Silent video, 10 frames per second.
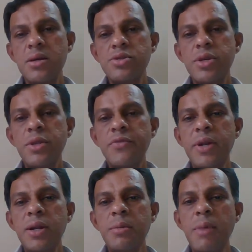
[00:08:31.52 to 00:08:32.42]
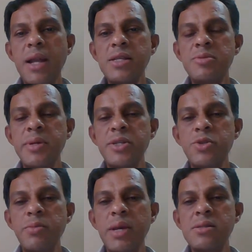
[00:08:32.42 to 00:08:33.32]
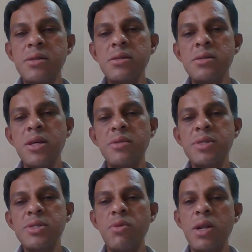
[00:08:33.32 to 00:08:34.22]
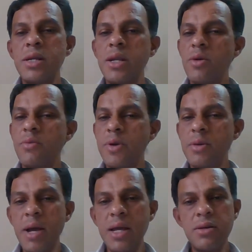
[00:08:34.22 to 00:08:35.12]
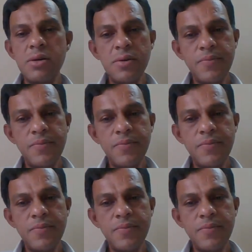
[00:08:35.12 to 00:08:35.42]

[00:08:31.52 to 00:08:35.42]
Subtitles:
So in the field of management, to measure the service quality offered by the